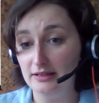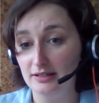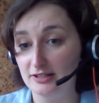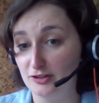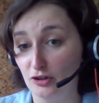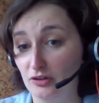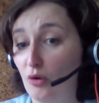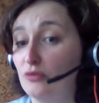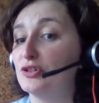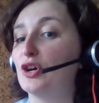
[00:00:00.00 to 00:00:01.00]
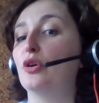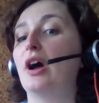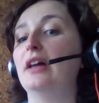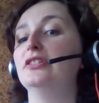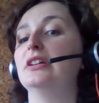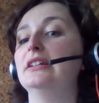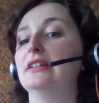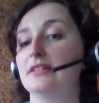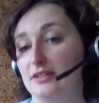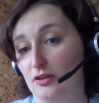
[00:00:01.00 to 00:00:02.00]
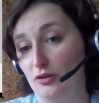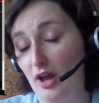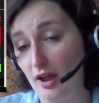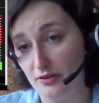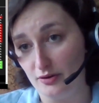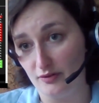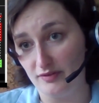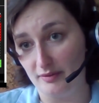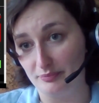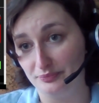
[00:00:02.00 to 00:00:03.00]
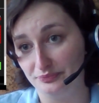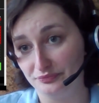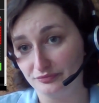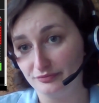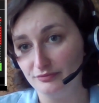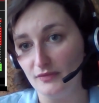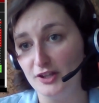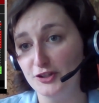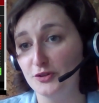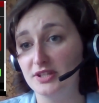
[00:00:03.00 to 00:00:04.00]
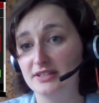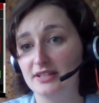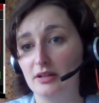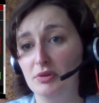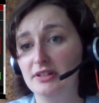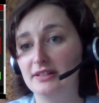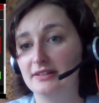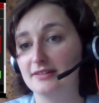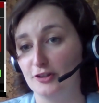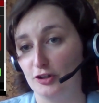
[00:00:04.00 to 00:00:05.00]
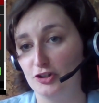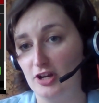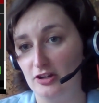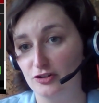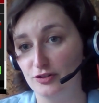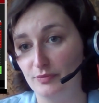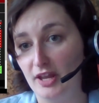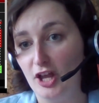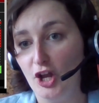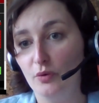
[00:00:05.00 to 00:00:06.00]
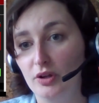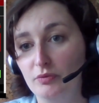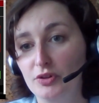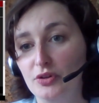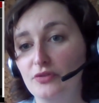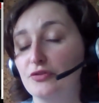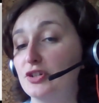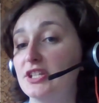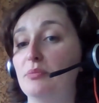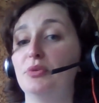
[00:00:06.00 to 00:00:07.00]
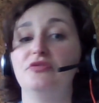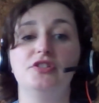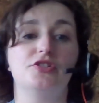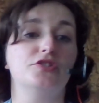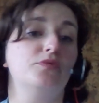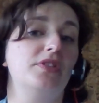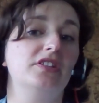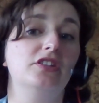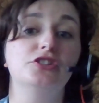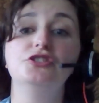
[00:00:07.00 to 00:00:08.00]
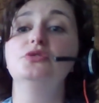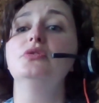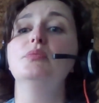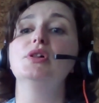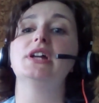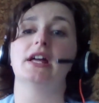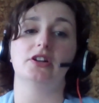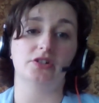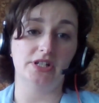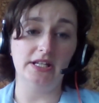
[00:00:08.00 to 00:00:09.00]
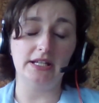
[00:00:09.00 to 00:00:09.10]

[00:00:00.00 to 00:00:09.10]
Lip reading: is not over or under indexing on either of them. So sustainability does not change. When we look, for example, features within the durable category,